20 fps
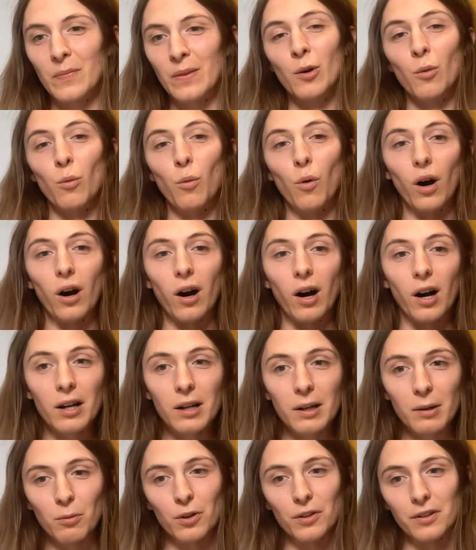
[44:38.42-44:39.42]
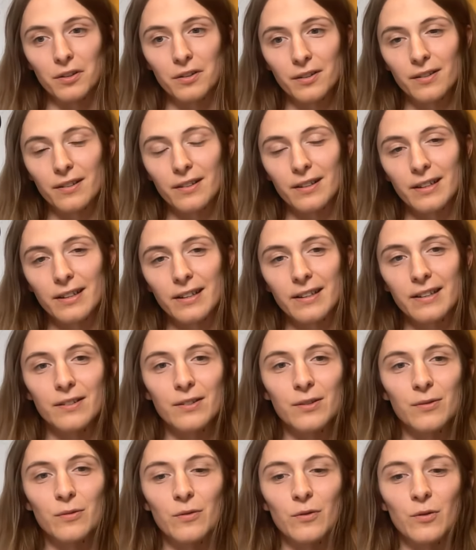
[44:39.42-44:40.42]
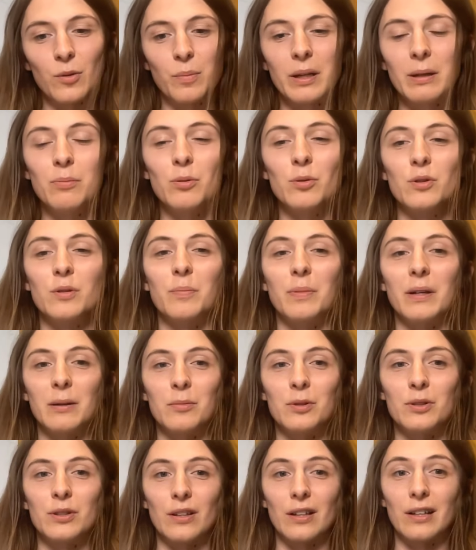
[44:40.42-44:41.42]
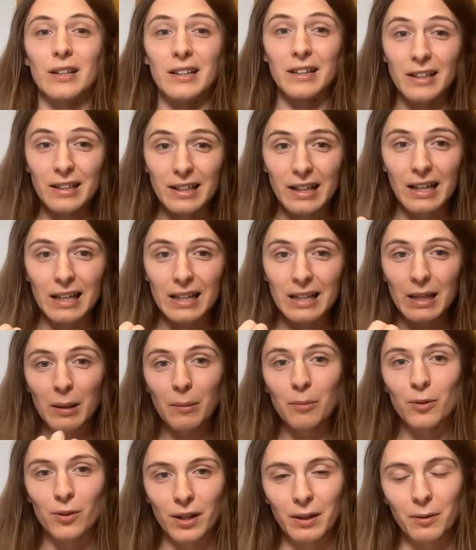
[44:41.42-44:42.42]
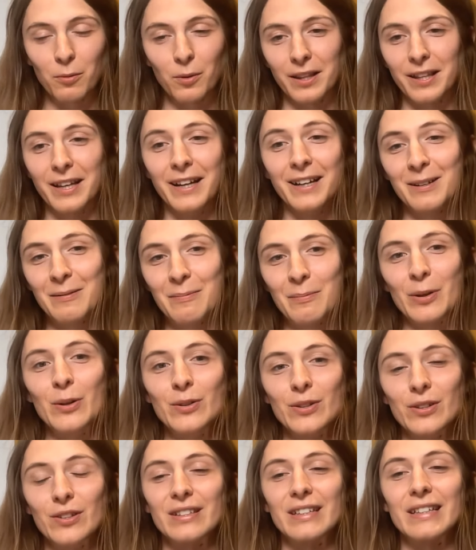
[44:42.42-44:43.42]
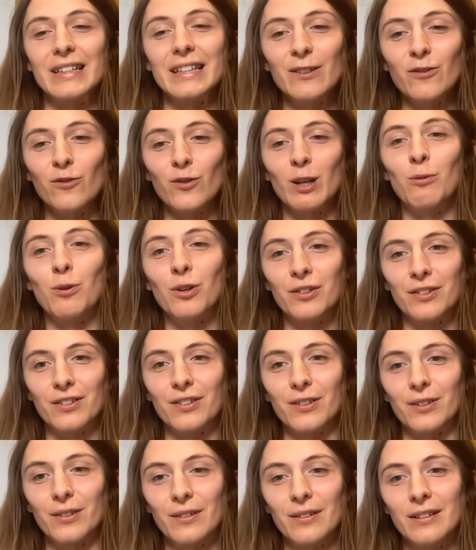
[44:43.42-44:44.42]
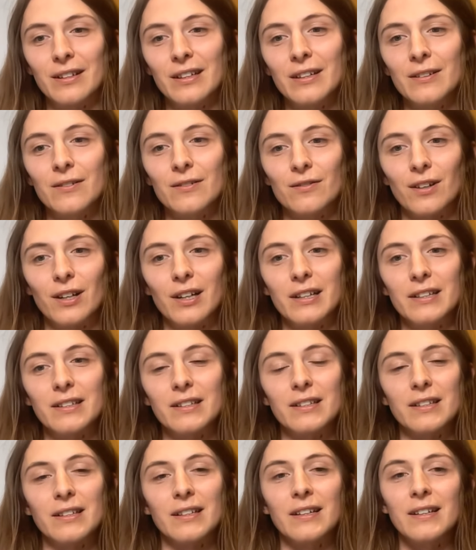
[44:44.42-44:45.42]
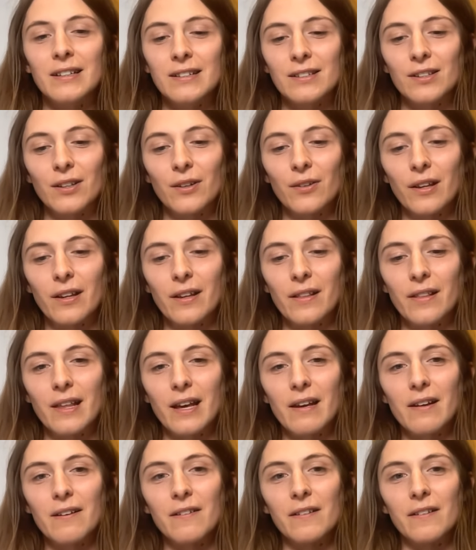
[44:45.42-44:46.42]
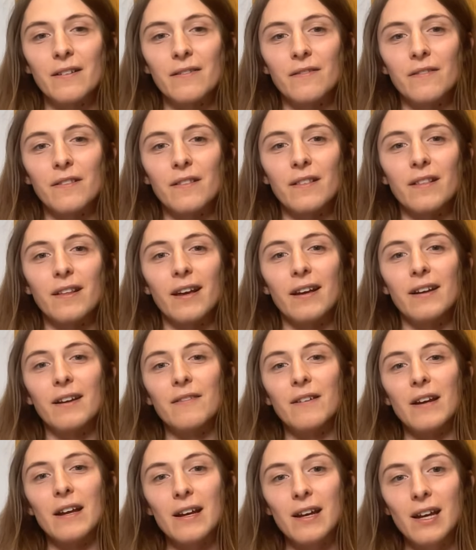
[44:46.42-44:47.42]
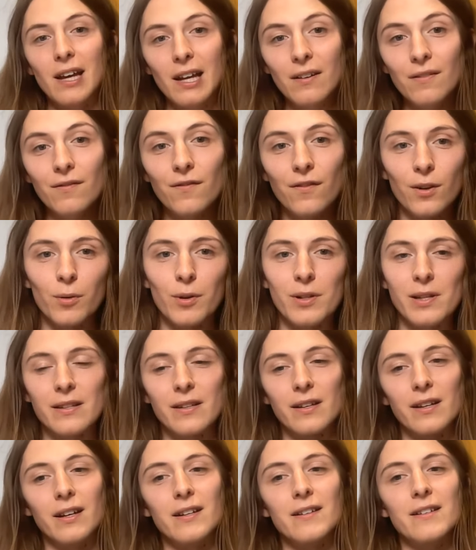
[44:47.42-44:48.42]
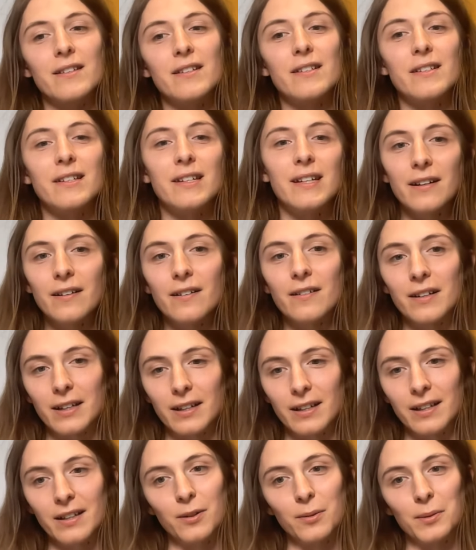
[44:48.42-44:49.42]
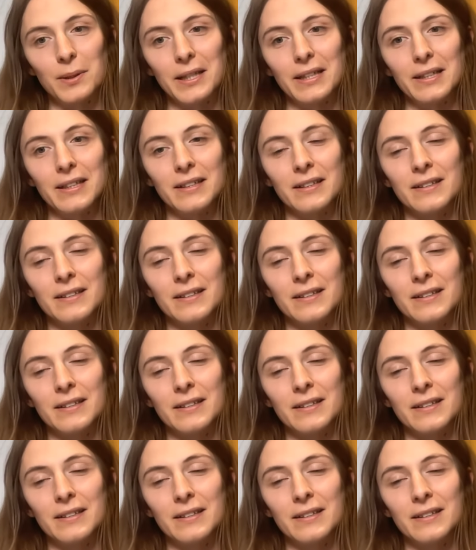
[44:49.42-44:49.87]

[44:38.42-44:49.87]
What I want is for people to be able to like collaborate with their computers if they want to, right? So that they they can influence it and steer it in a way.